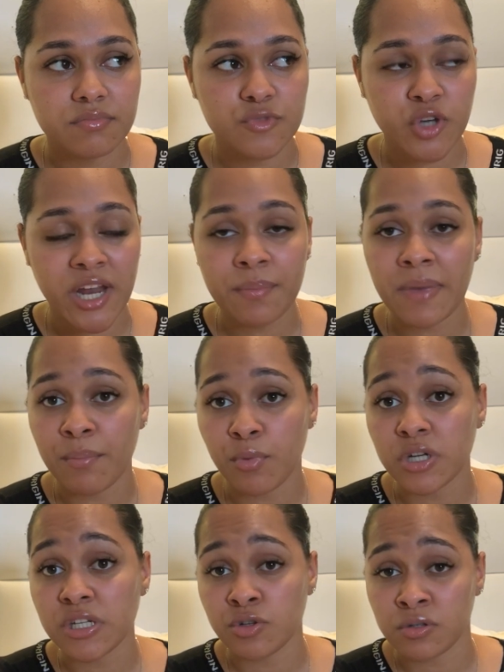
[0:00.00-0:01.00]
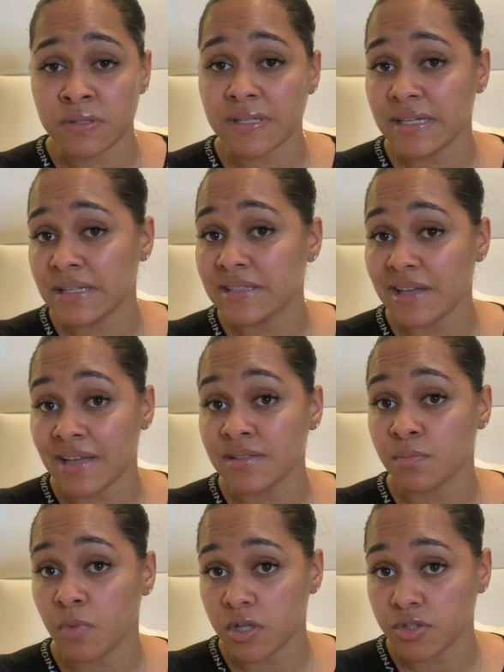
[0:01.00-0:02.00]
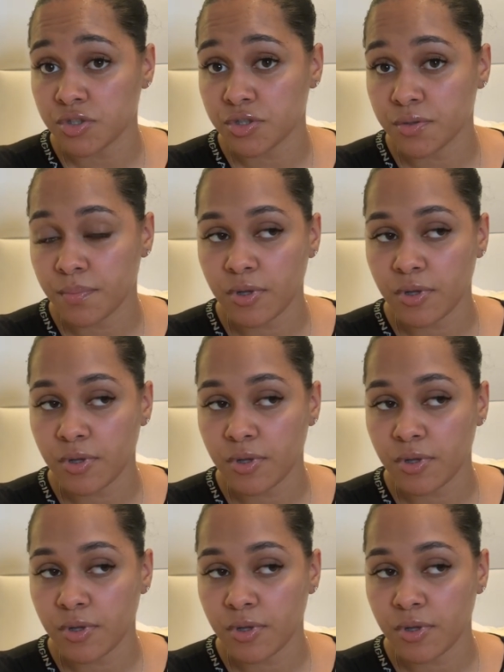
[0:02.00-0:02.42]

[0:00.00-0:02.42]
train my body not to eat as much,